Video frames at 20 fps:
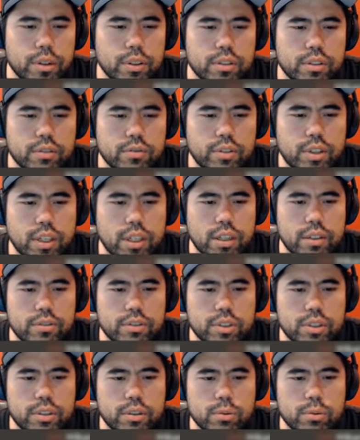because of king
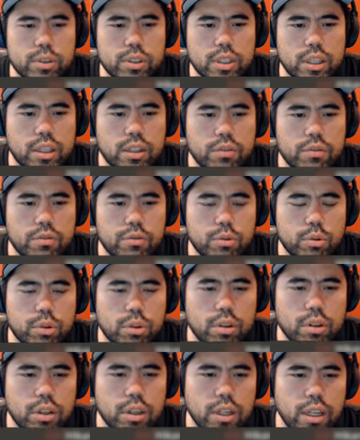f6 there's knight
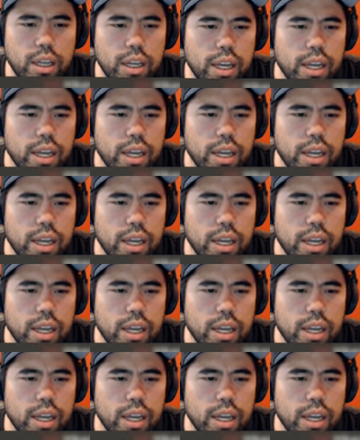e4,